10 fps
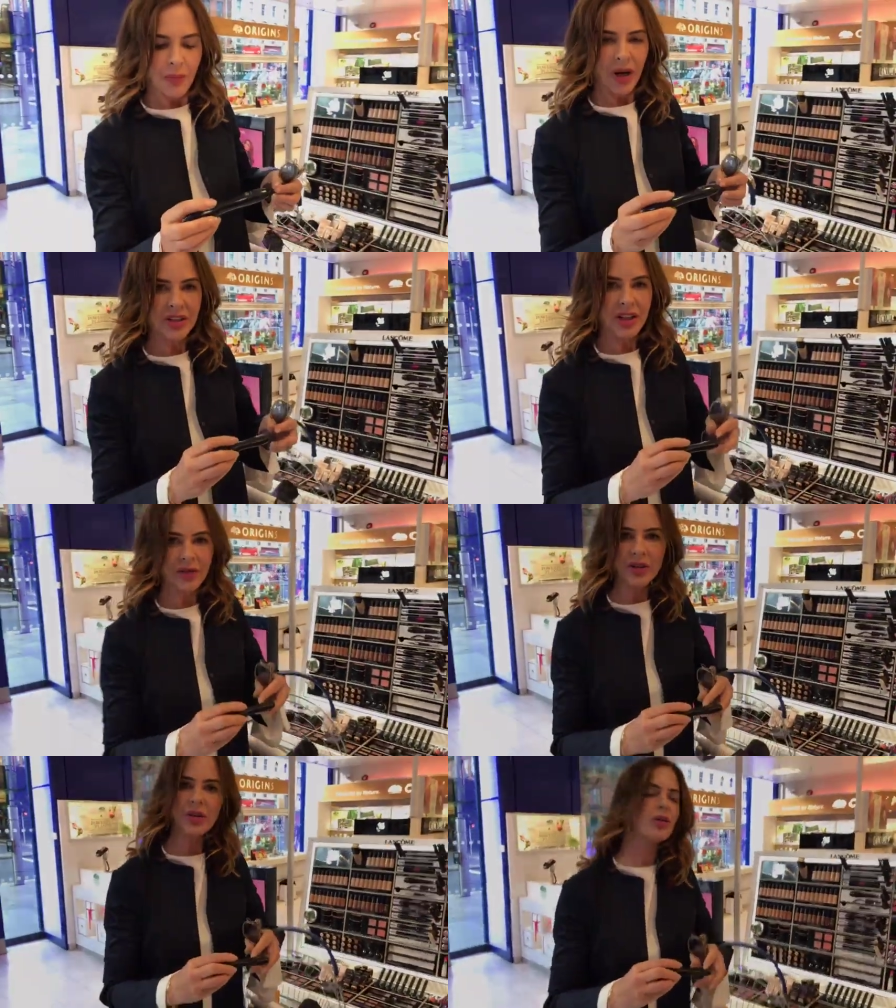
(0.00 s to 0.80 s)
But
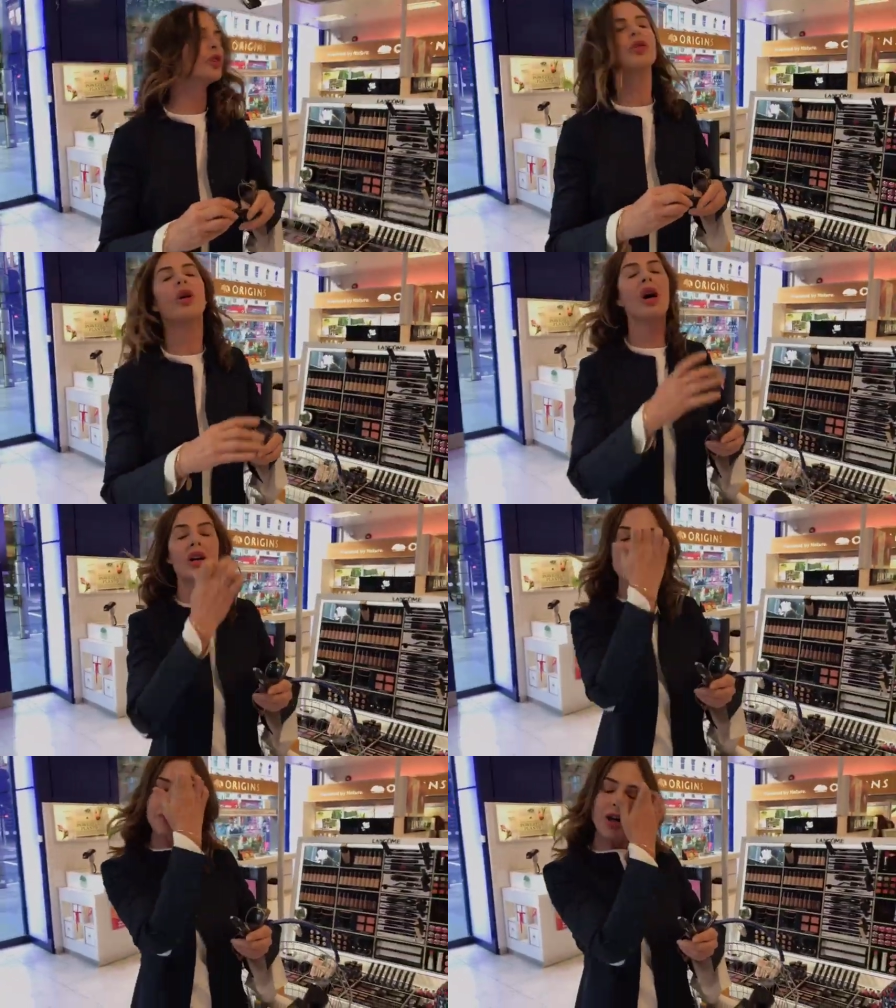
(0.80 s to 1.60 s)
if you, you
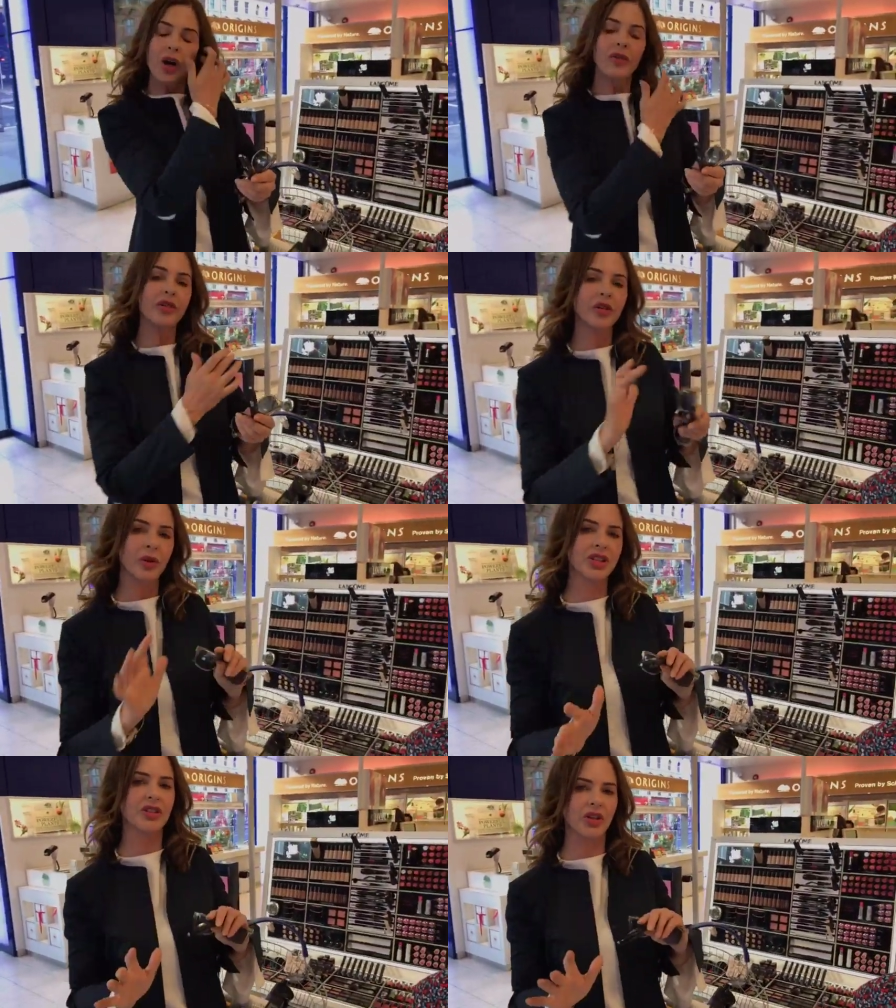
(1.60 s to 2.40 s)
ask me often
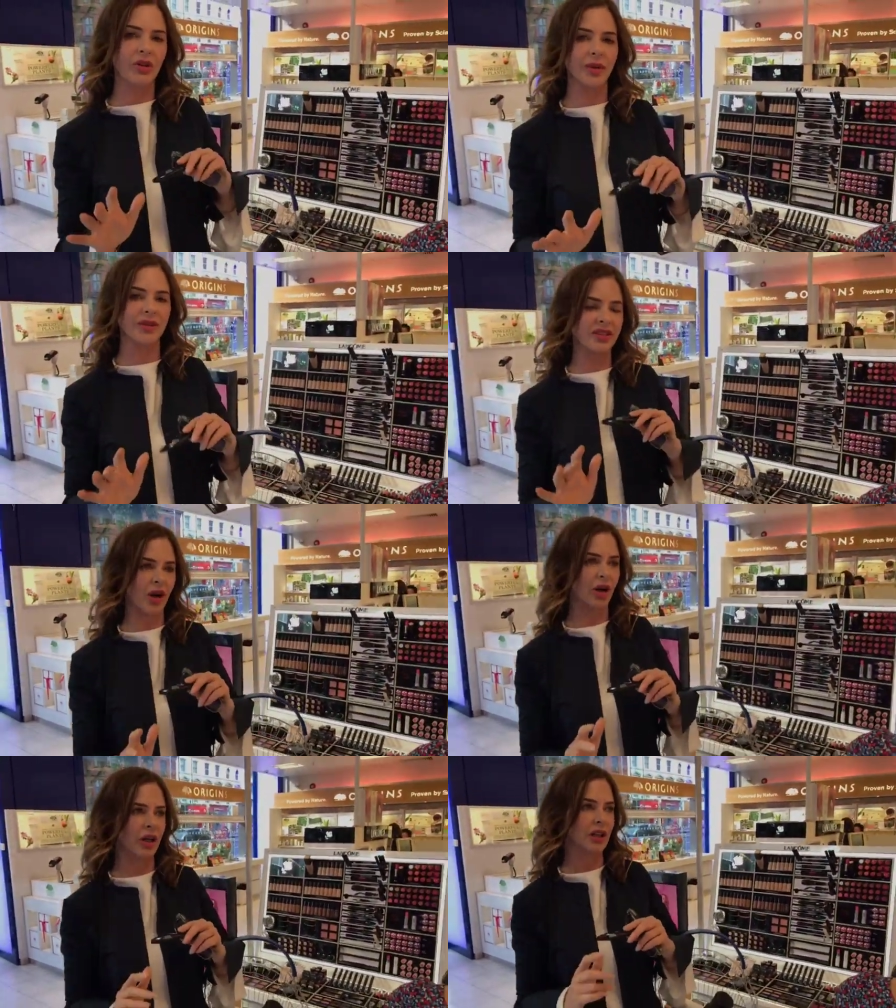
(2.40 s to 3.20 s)
which is a great
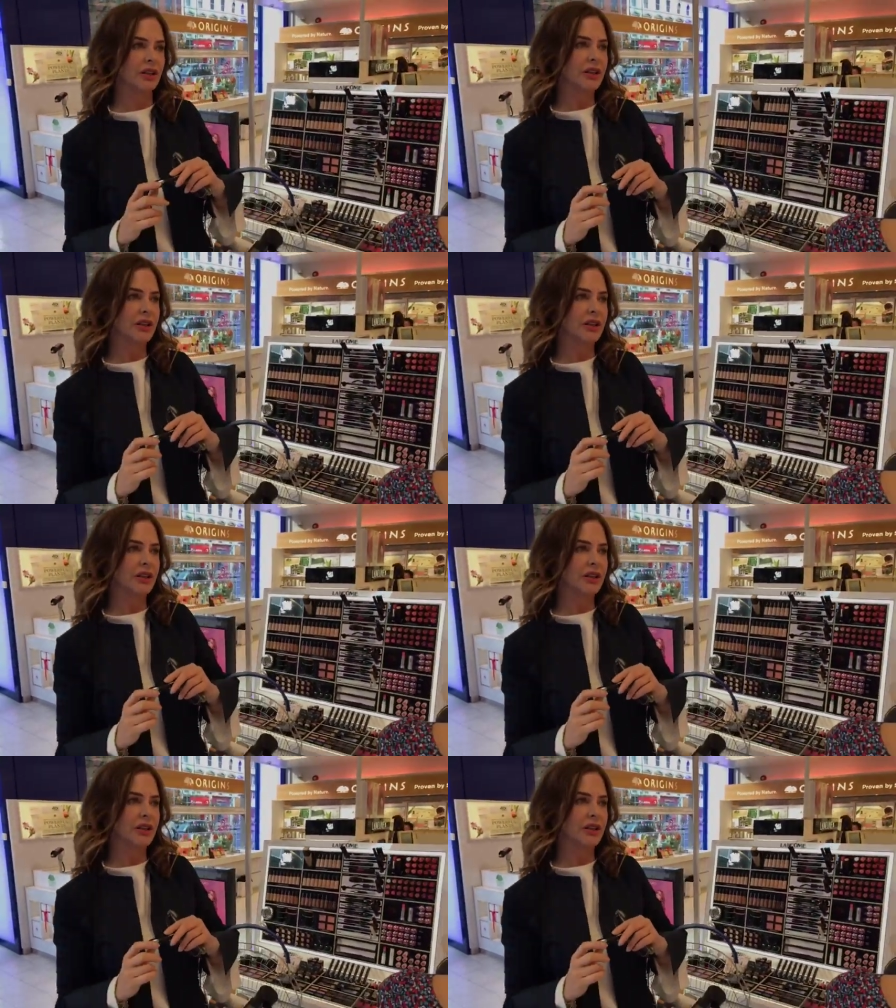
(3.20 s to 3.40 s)
mascara,